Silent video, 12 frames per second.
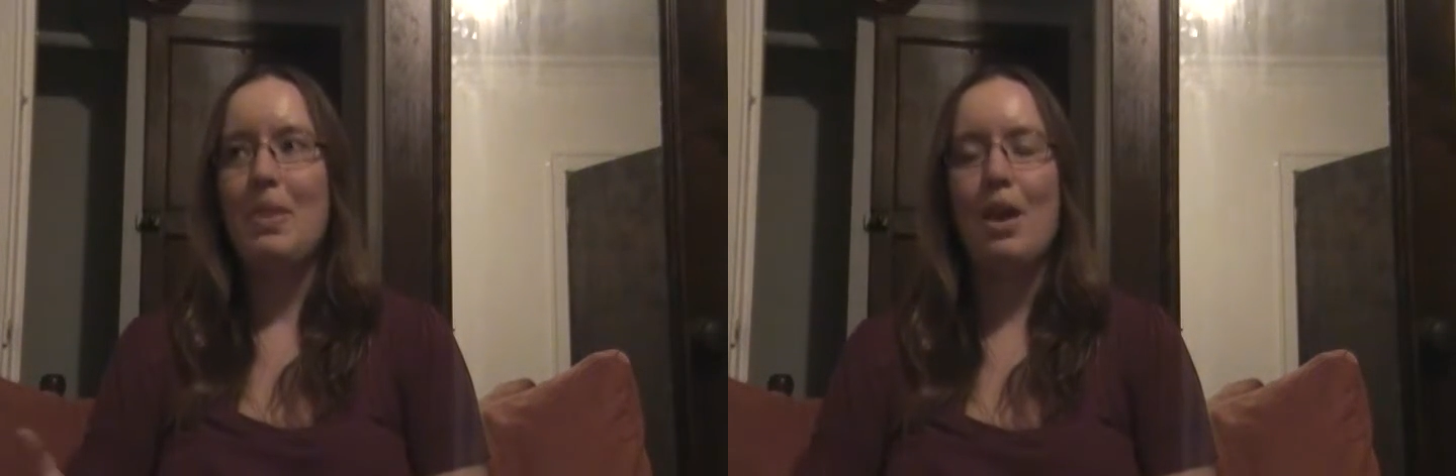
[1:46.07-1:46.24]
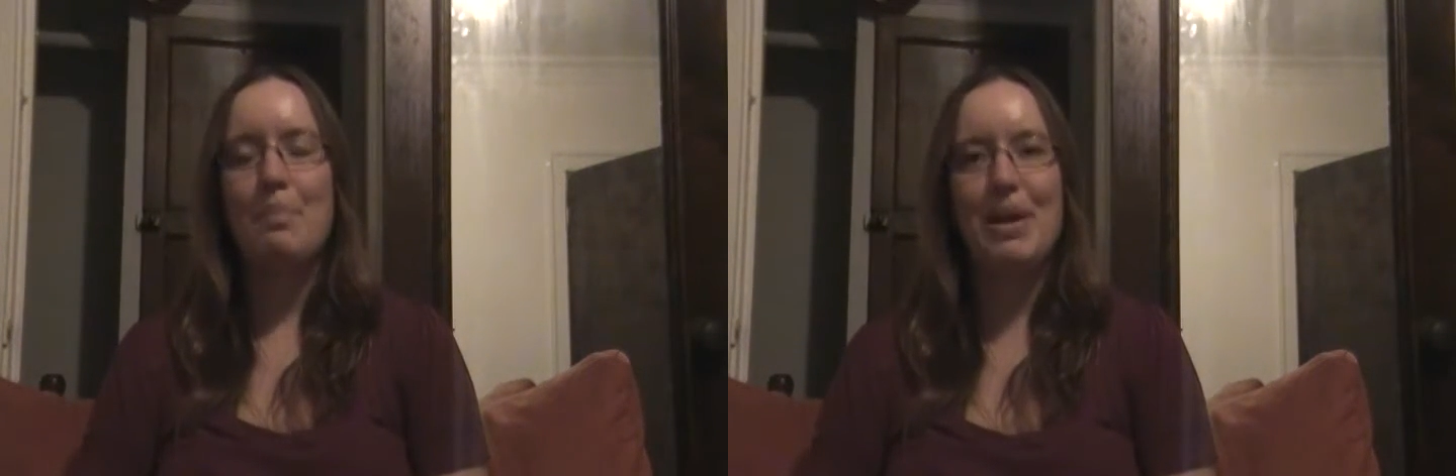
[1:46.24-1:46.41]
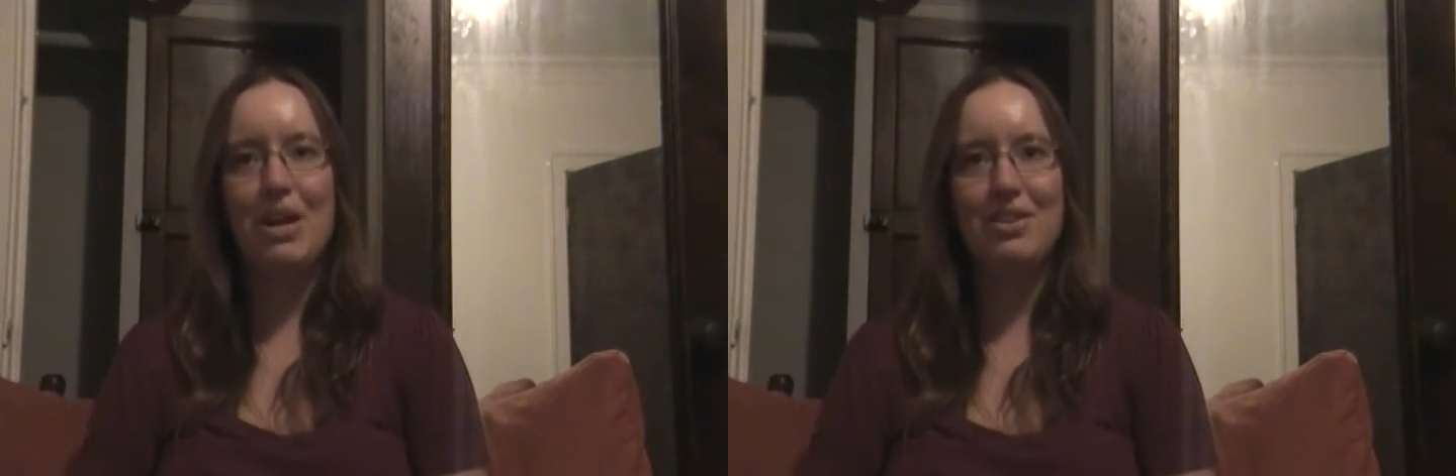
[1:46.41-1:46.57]

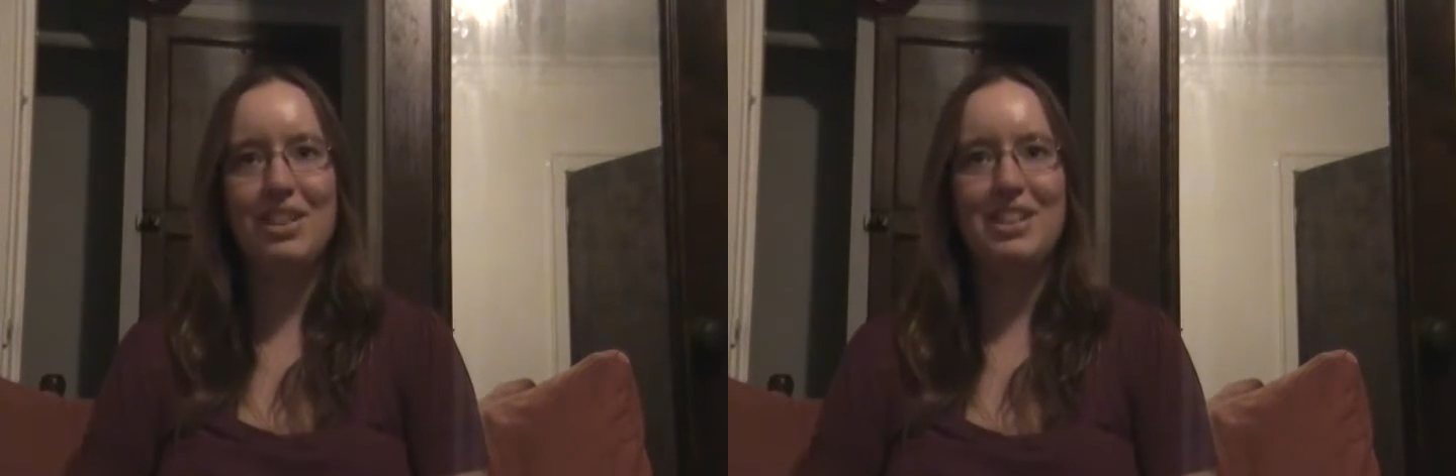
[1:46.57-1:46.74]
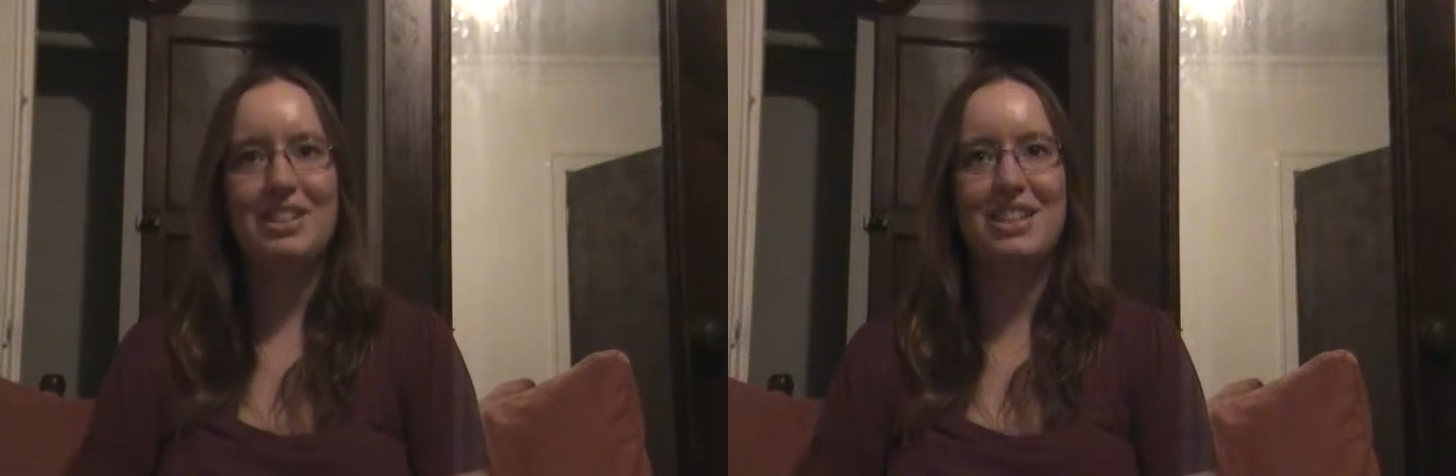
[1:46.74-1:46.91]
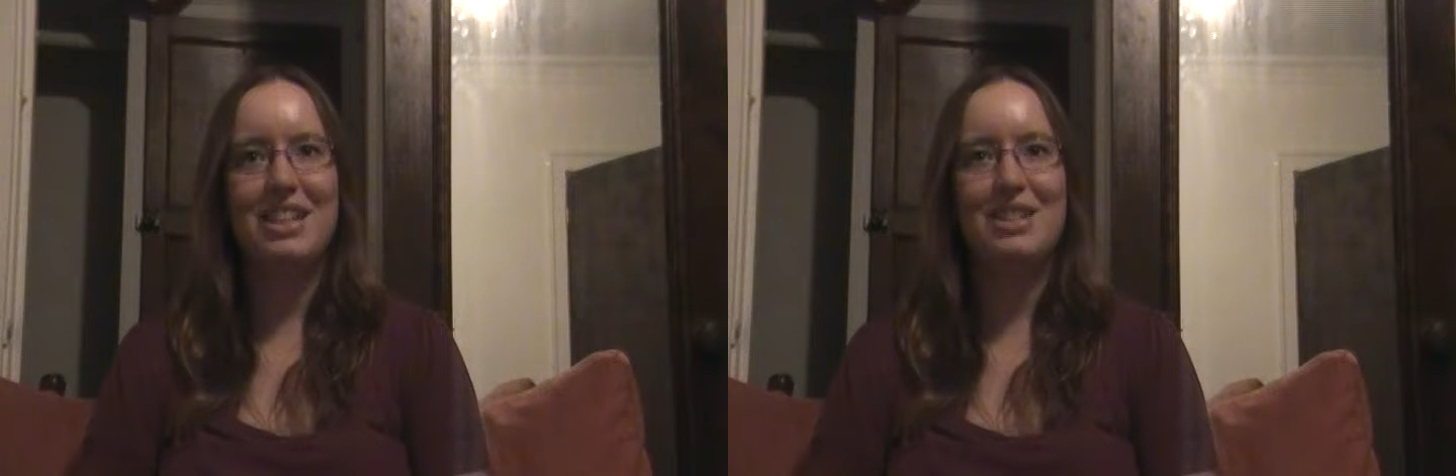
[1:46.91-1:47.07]
apparently
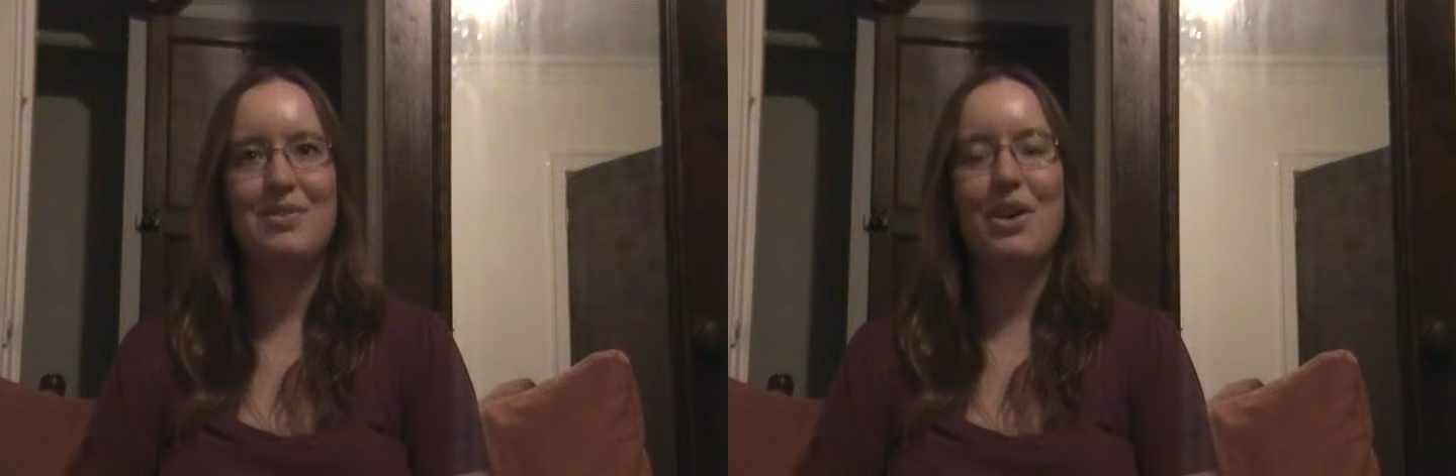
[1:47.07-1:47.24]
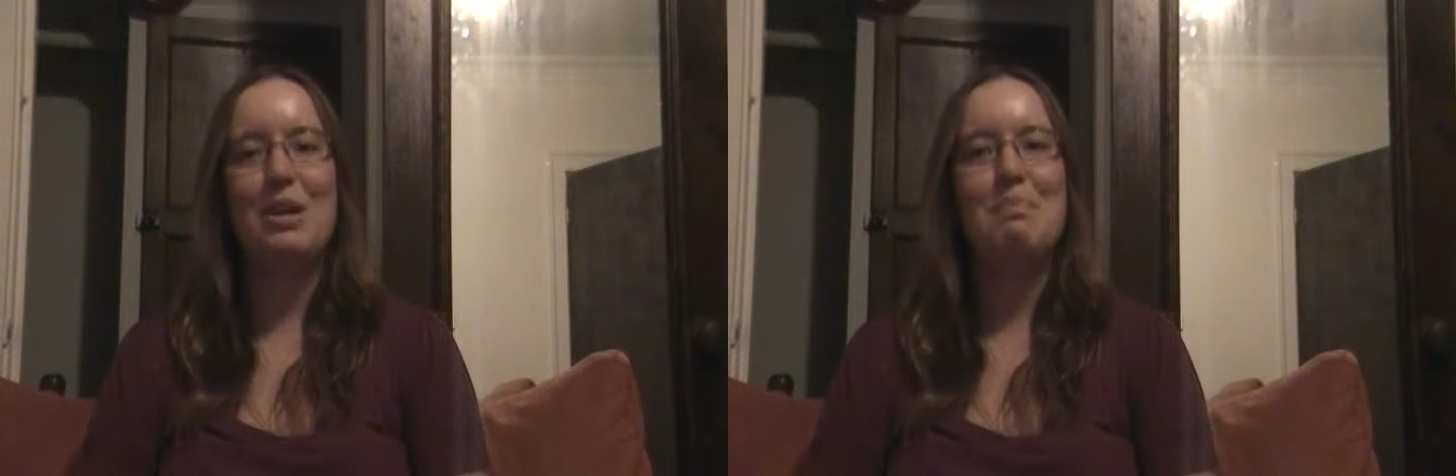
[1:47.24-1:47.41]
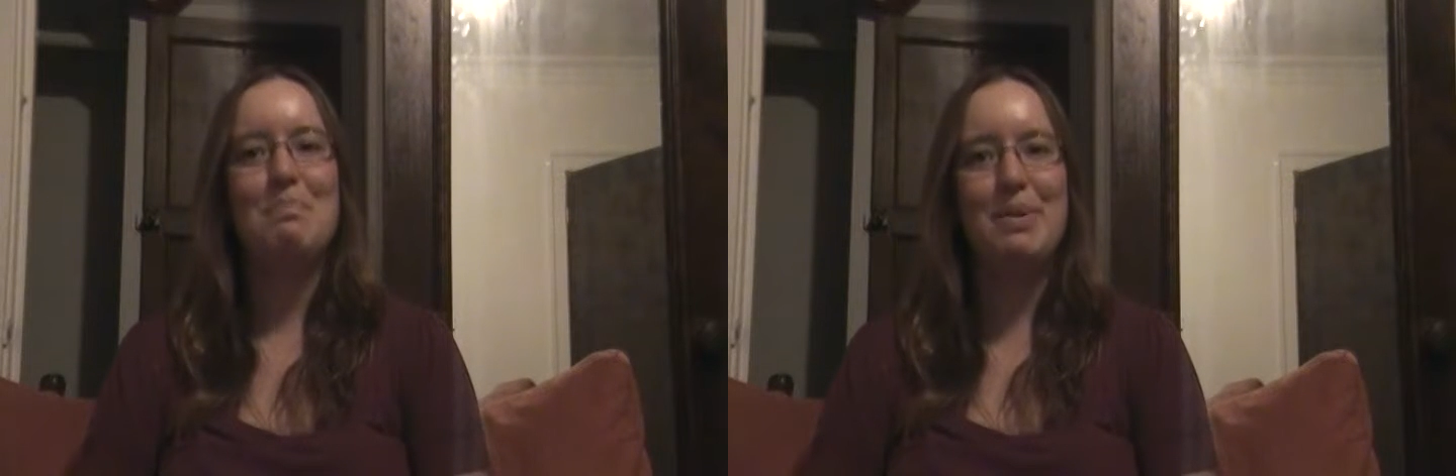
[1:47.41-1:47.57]
the city is very